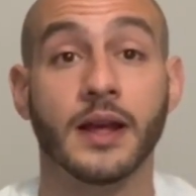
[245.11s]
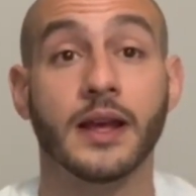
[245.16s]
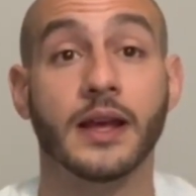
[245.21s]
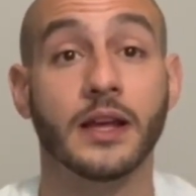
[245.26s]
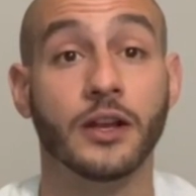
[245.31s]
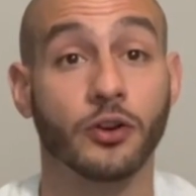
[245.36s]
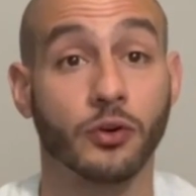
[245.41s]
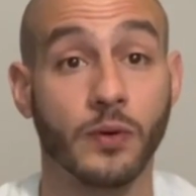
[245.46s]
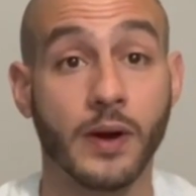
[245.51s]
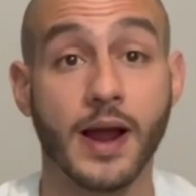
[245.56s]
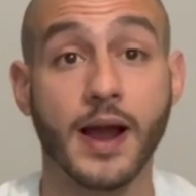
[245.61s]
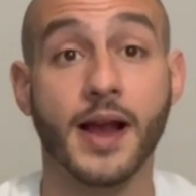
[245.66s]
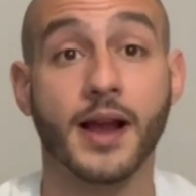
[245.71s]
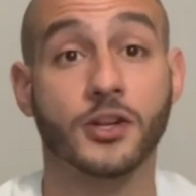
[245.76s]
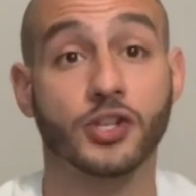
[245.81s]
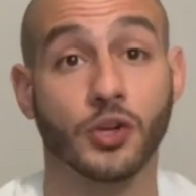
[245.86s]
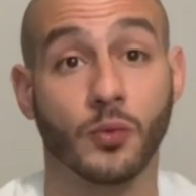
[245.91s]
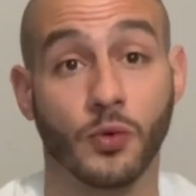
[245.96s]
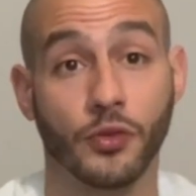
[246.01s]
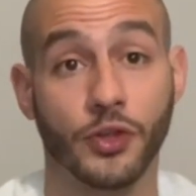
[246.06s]

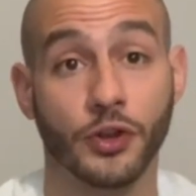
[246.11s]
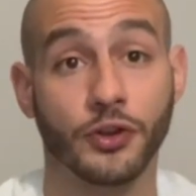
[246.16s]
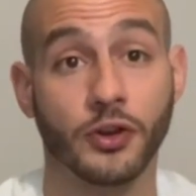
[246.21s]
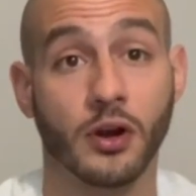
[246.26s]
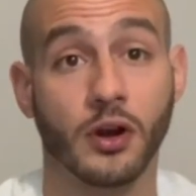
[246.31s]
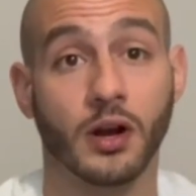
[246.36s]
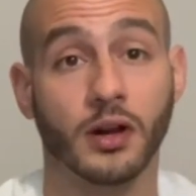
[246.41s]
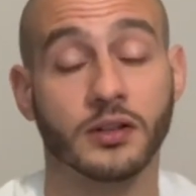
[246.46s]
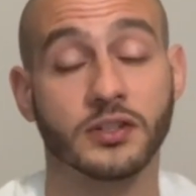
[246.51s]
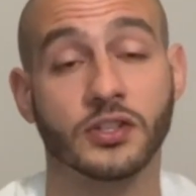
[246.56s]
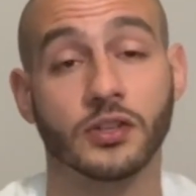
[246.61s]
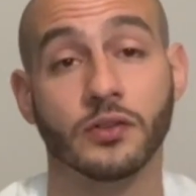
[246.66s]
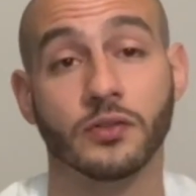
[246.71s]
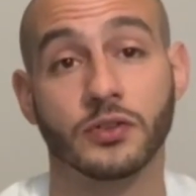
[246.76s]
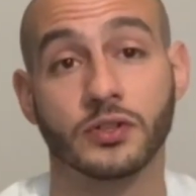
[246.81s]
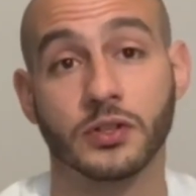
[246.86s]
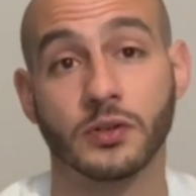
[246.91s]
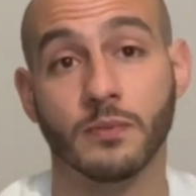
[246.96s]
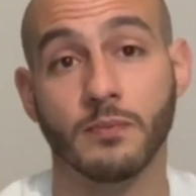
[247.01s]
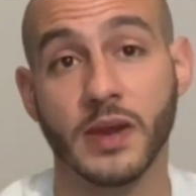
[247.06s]
interaction with the dog
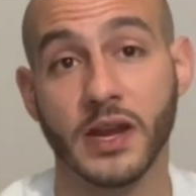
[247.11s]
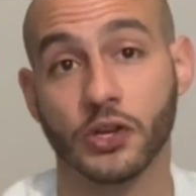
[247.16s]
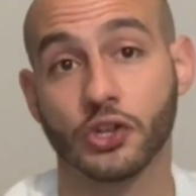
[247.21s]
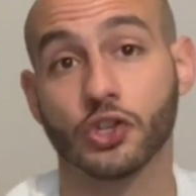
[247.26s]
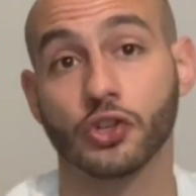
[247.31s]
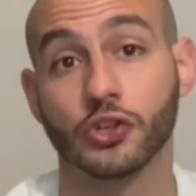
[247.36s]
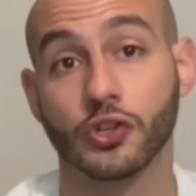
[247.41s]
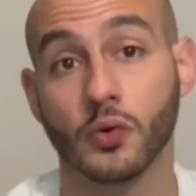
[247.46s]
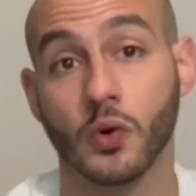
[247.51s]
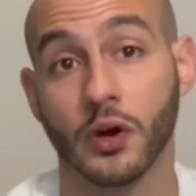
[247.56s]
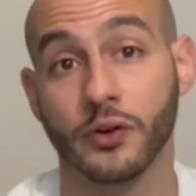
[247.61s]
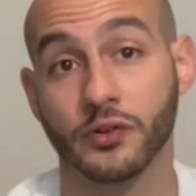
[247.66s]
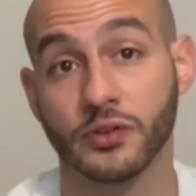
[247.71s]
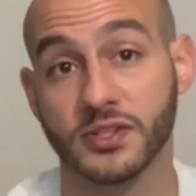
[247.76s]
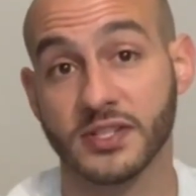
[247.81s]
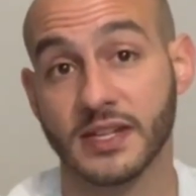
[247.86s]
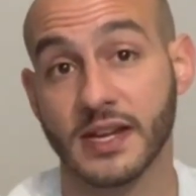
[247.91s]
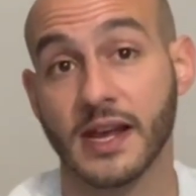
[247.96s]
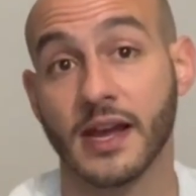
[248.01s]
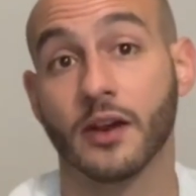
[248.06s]
to make sure you
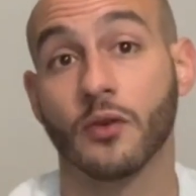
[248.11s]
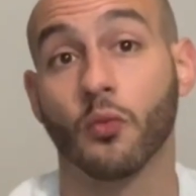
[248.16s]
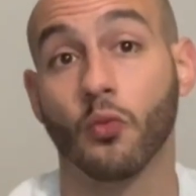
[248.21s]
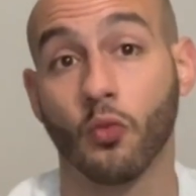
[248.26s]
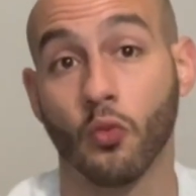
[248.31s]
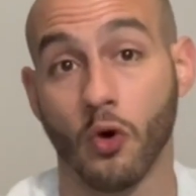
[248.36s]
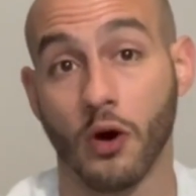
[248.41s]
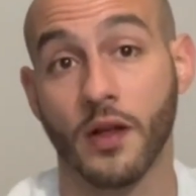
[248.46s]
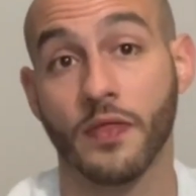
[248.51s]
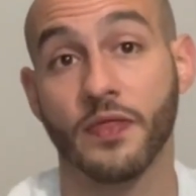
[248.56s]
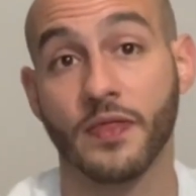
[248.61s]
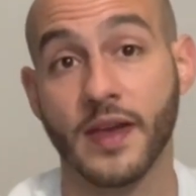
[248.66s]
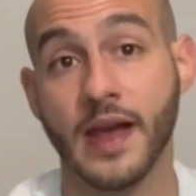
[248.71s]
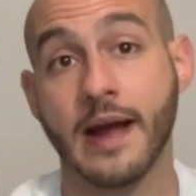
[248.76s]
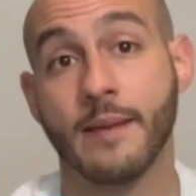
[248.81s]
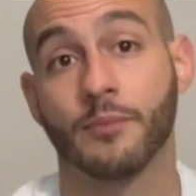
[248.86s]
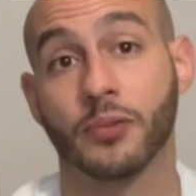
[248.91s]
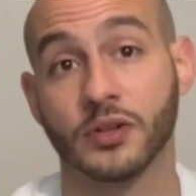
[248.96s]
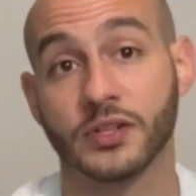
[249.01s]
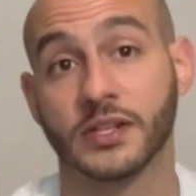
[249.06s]
understand what
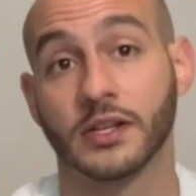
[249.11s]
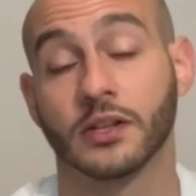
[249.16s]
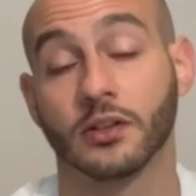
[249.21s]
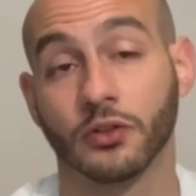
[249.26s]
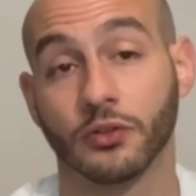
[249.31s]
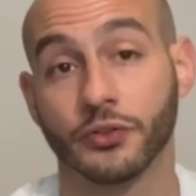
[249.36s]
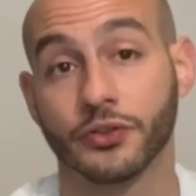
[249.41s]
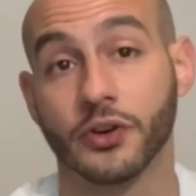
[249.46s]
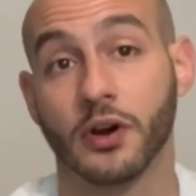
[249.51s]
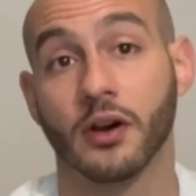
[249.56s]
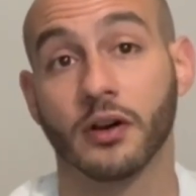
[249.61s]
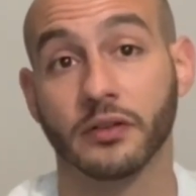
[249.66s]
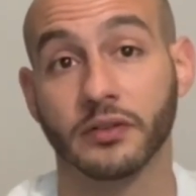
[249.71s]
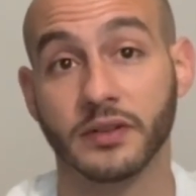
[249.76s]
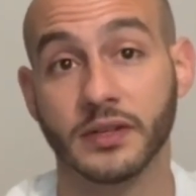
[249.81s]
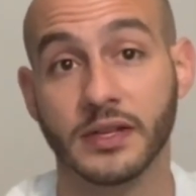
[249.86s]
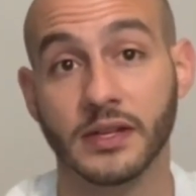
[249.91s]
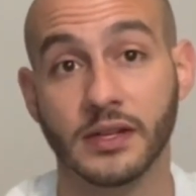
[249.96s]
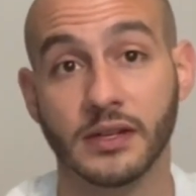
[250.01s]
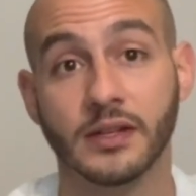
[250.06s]
that particular dog
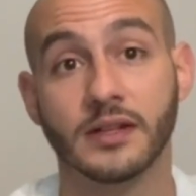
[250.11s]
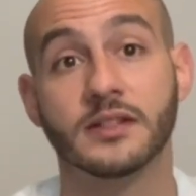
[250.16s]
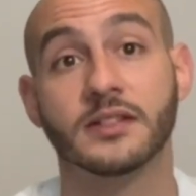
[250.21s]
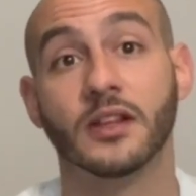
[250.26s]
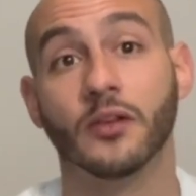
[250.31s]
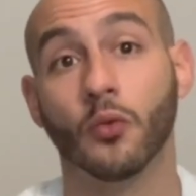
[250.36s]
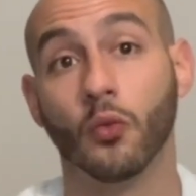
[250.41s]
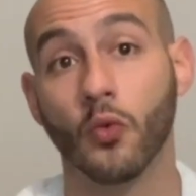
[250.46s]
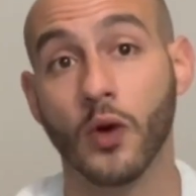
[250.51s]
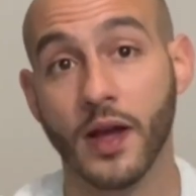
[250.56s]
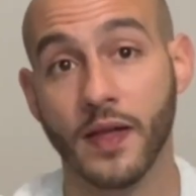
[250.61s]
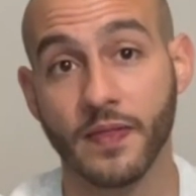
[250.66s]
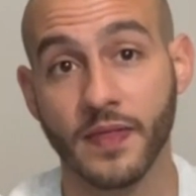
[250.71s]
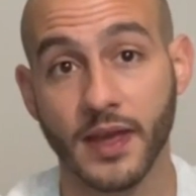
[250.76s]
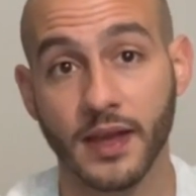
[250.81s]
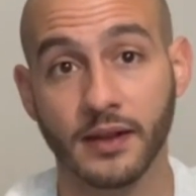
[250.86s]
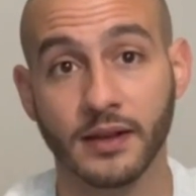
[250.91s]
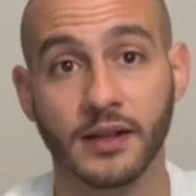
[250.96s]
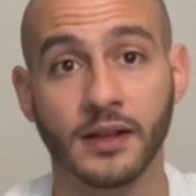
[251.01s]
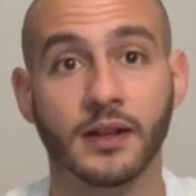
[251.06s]
needs and when
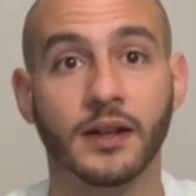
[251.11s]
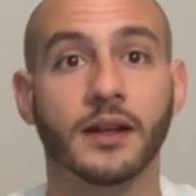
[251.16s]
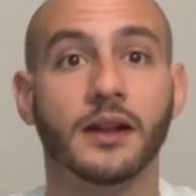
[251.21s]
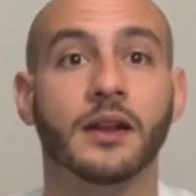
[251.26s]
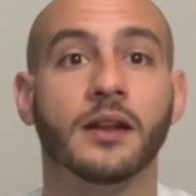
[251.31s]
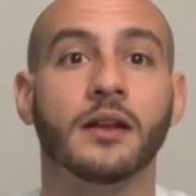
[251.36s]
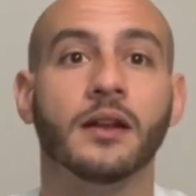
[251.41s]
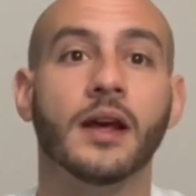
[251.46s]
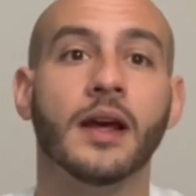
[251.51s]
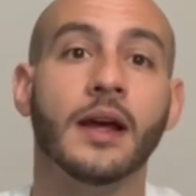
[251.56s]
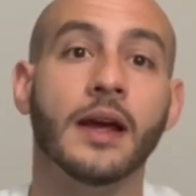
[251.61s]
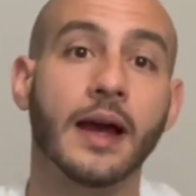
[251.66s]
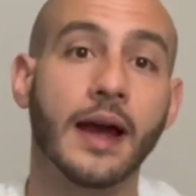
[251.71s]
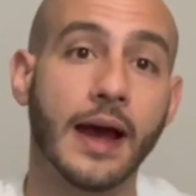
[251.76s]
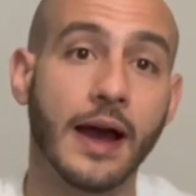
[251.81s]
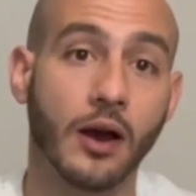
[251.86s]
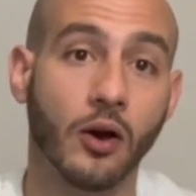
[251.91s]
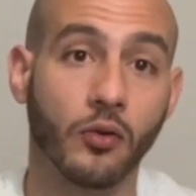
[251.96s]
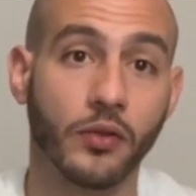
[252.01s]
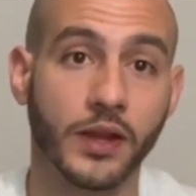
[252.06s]
they need it and
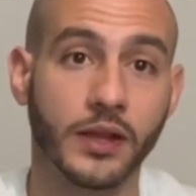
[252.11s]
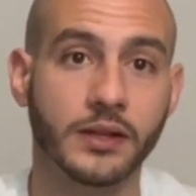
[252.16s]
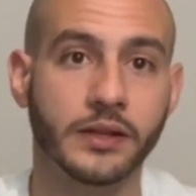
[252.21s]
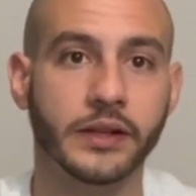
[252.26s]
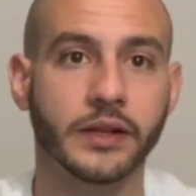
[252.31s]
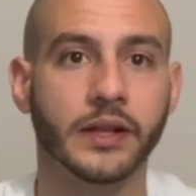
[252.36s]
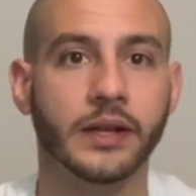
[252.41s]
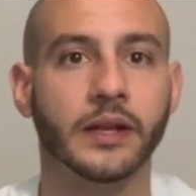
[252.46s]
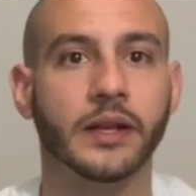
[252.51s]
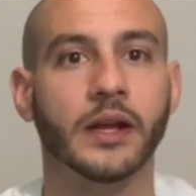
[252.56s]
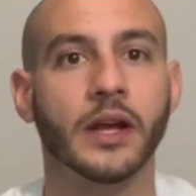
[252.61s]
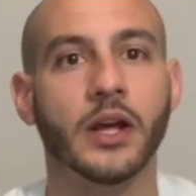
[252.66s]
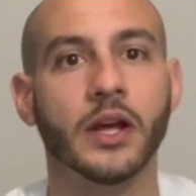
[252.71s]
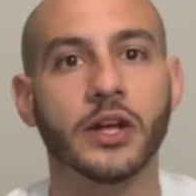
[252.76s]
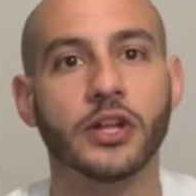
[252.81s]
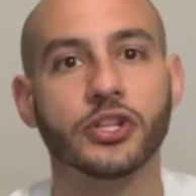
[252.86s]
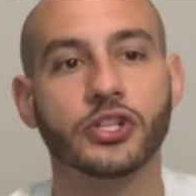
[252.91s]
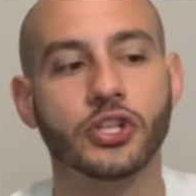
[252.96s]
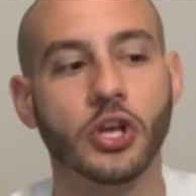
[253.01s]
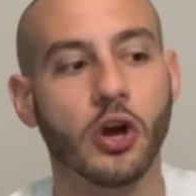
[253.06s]
how they need it.
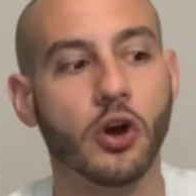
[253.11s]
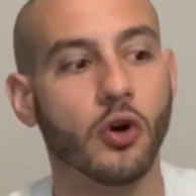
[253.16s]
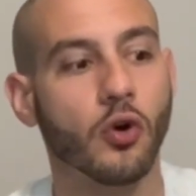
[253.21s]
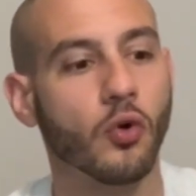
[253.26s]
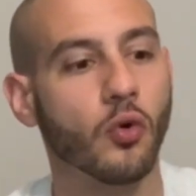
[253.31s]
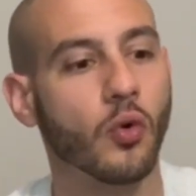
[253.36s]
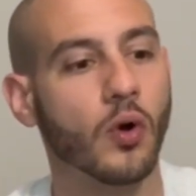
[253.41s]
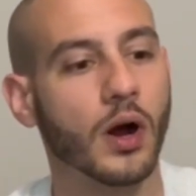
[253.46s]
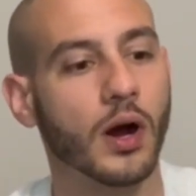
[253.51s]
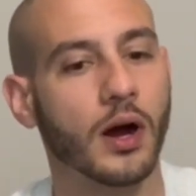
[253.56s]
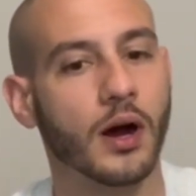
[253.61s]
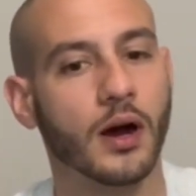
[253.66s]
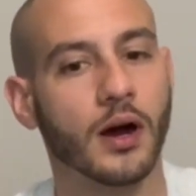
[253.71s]
So